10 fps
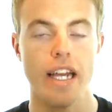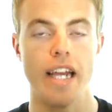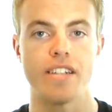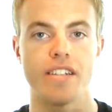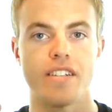
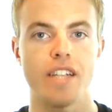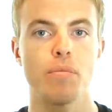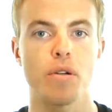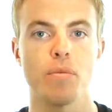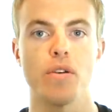It's
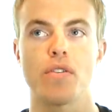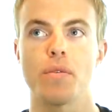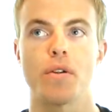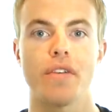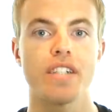inseparable from
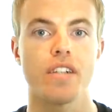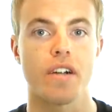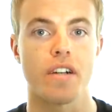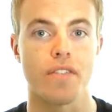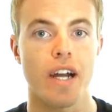the rest of
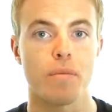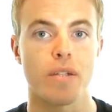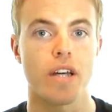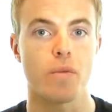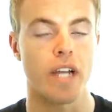our environment that we